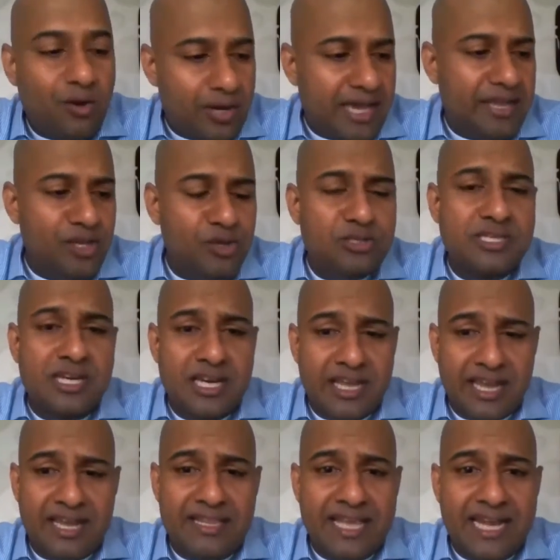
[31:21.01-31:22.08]
Oh, I used it
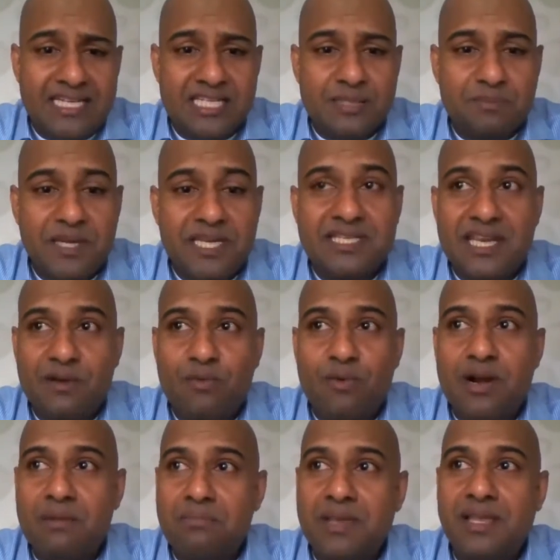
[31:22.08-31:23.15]
again. That's a speech that
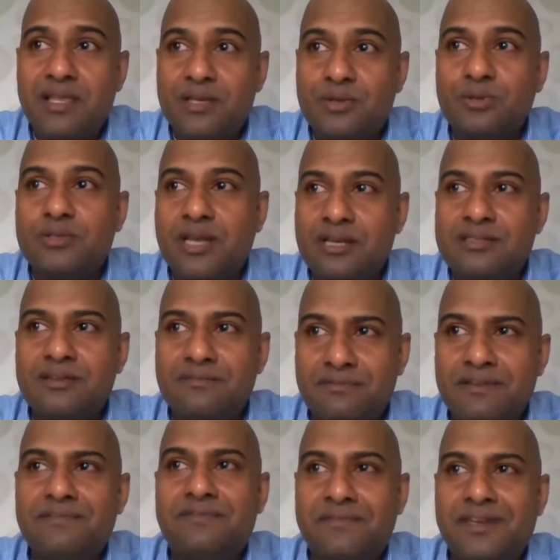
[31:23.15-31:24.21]
won me the
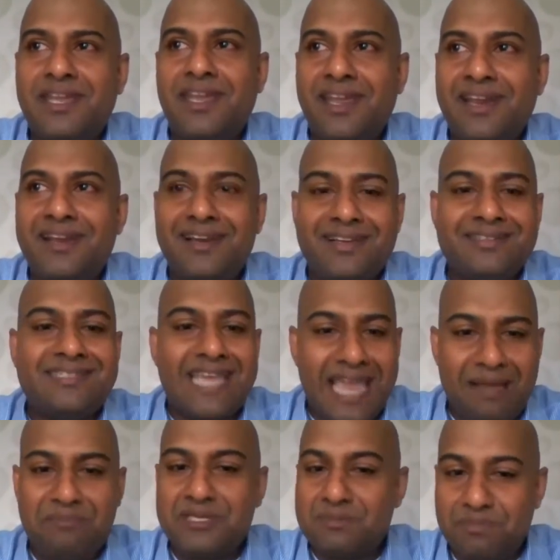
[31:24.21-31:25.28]
2015,
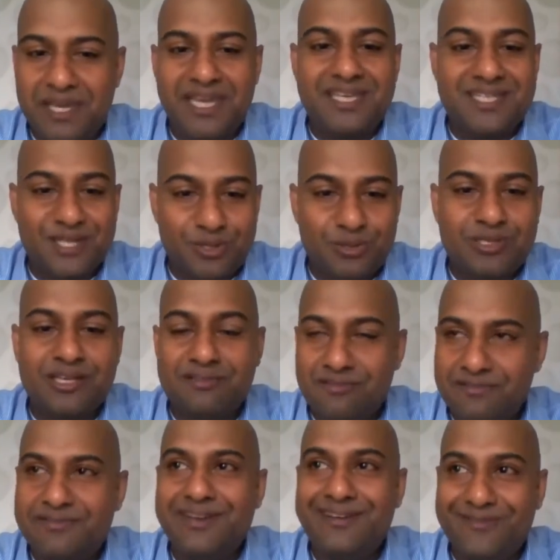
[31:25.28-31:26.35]
same speech in
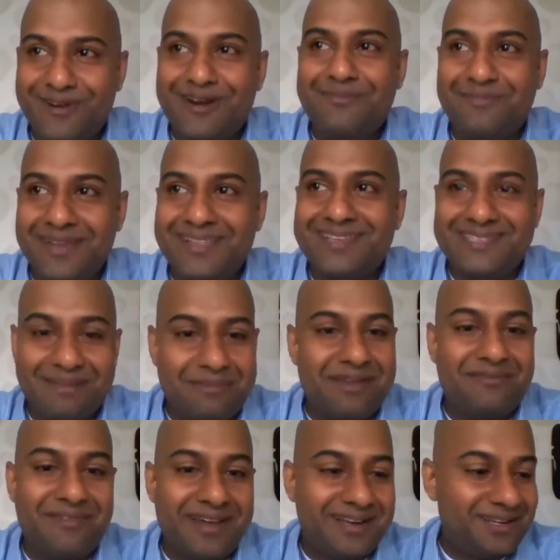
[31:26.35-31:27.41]
2015 won me the
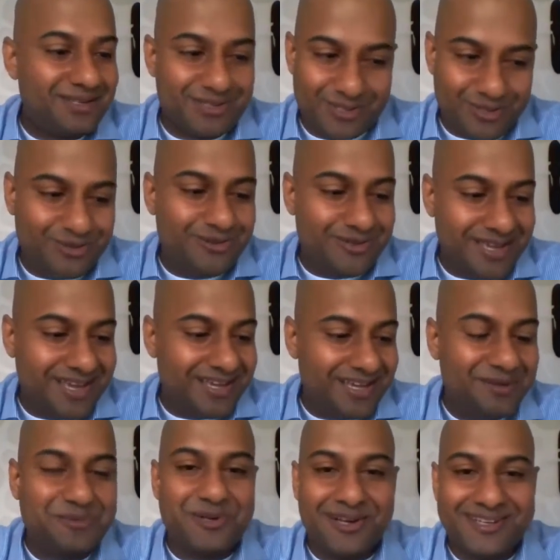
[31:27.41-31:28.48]
semifinals. So yeah,
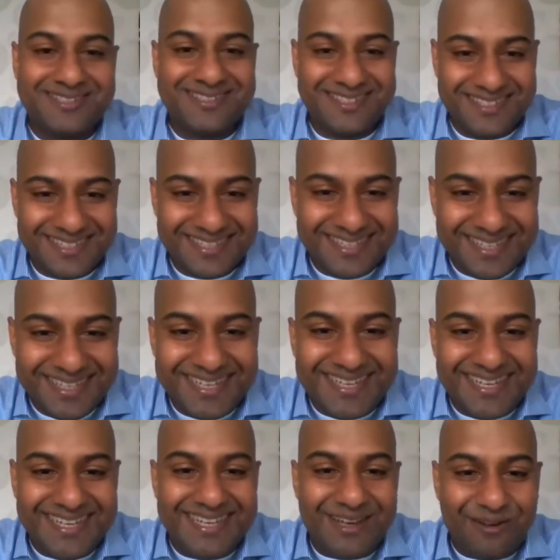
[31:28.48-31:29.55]
it works.
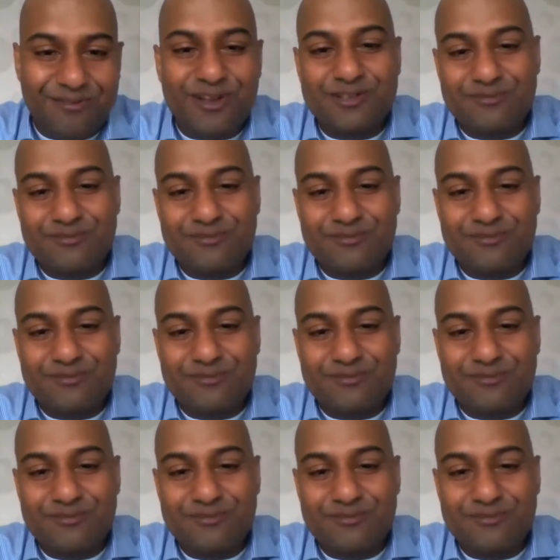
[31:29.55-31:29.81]
Of